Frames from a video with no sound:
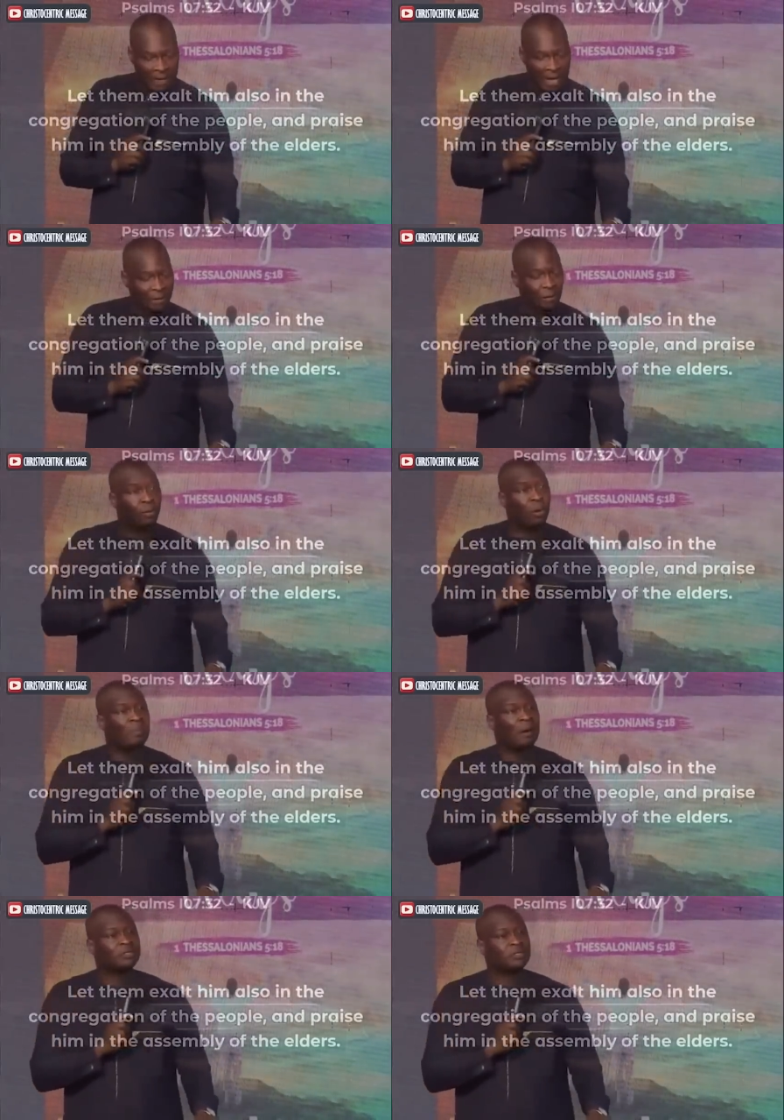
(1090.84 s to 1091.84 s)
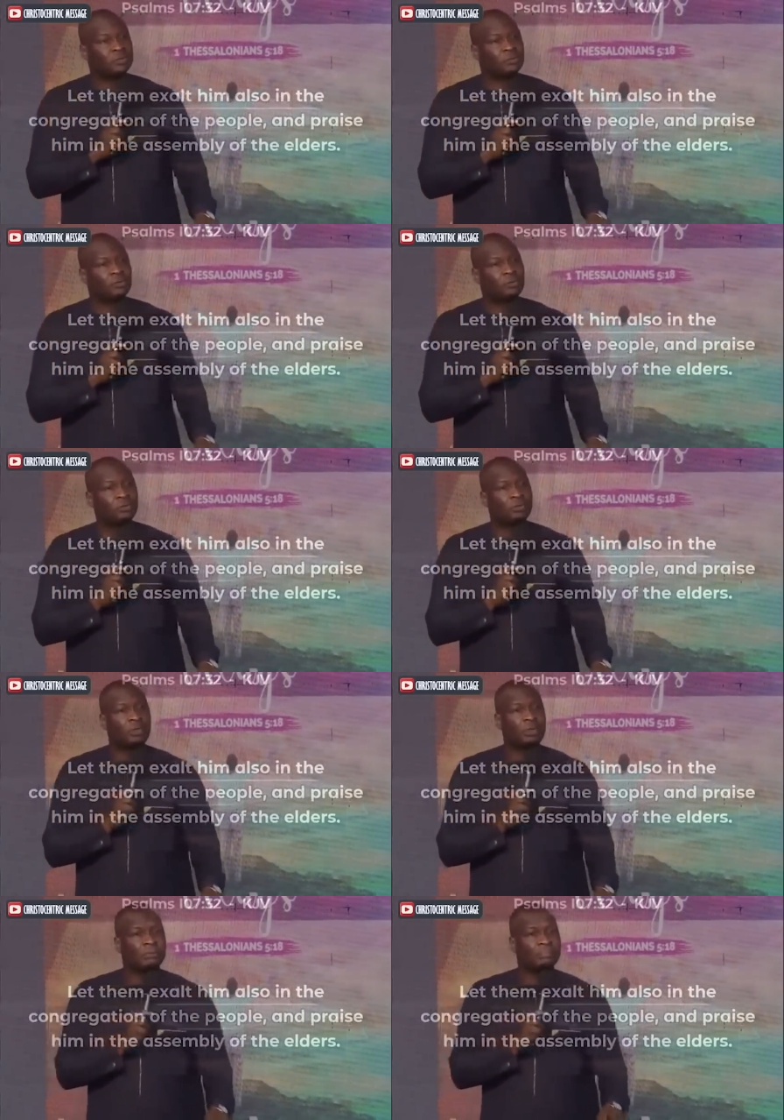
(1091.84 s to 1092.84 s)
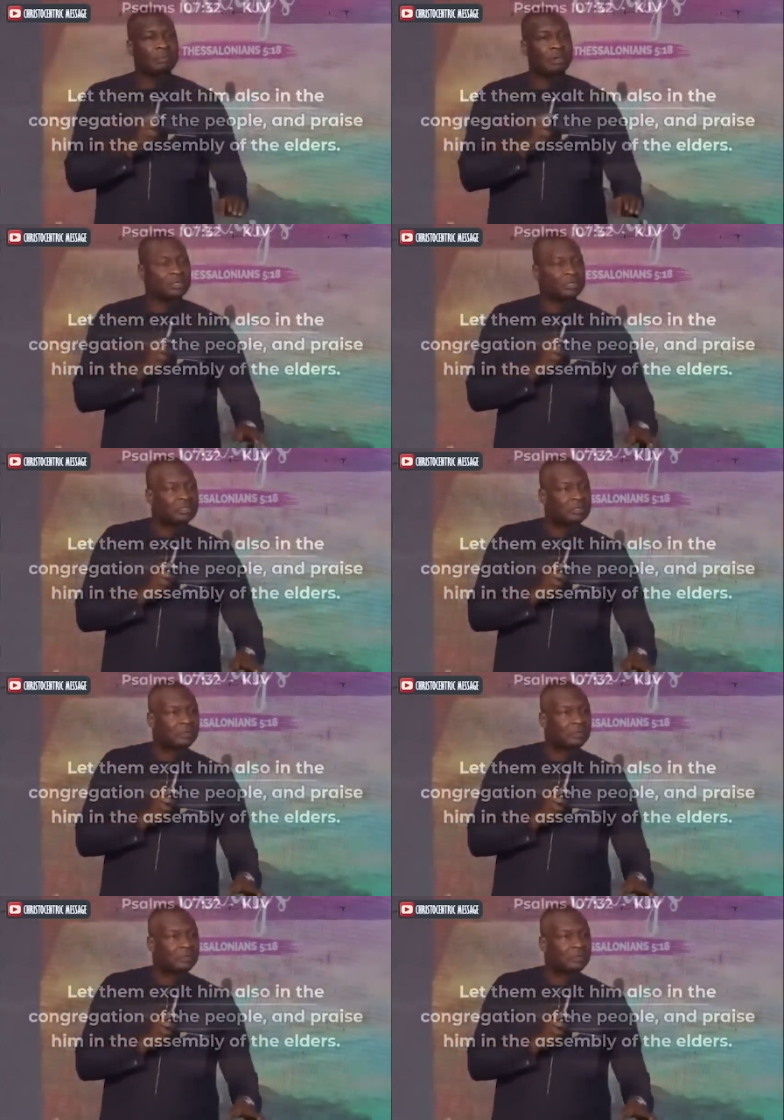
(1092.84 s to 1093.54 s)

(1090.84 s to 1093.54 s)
I don't know about you, but